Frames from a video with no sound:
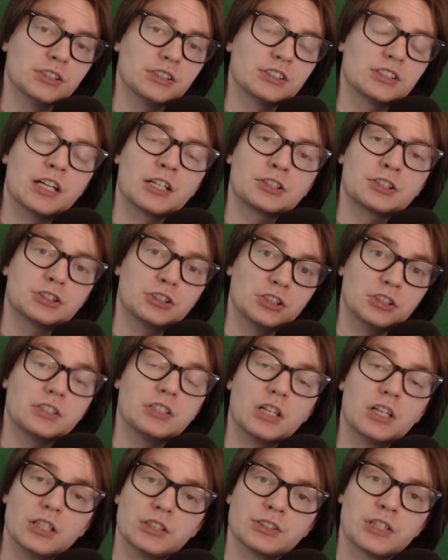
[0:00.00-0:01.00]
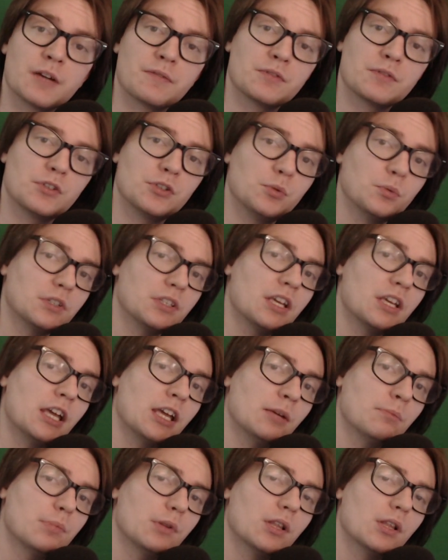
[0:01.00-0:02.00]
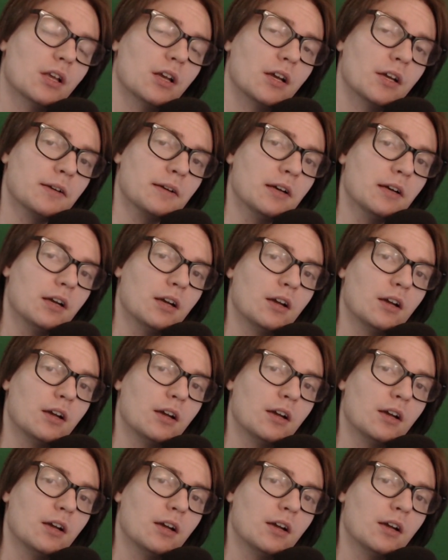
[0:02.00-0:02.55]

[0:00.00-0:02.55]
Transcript: This actually does have to do with gameplay.